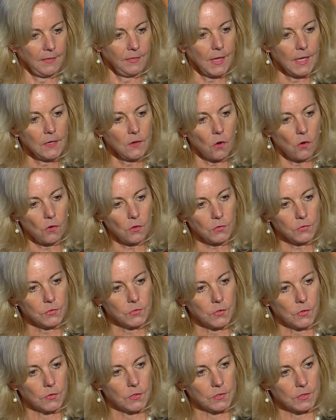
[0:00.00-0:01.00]
then
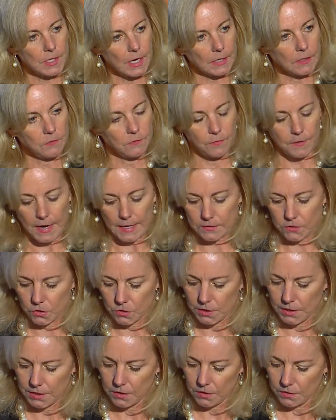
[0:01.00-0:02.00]
also the second
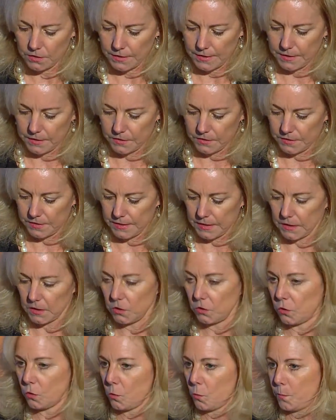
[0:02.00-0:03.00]
factor here is the
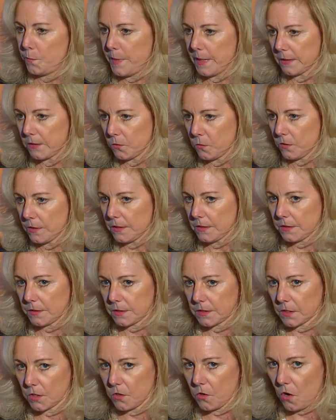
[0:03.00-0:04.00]
ubiquitous,